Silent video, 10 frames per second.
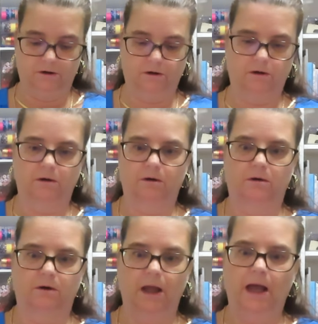
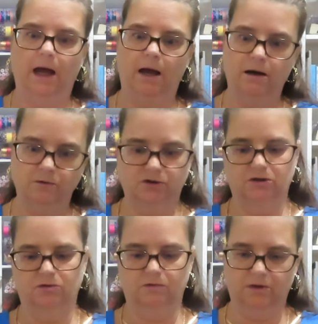How do
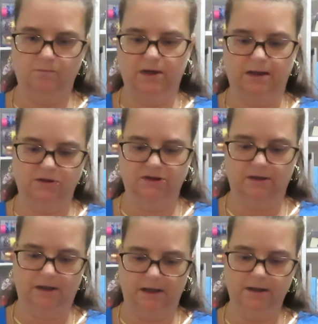you get back to
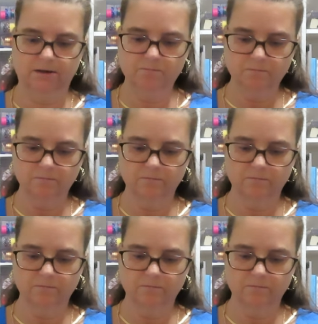the item?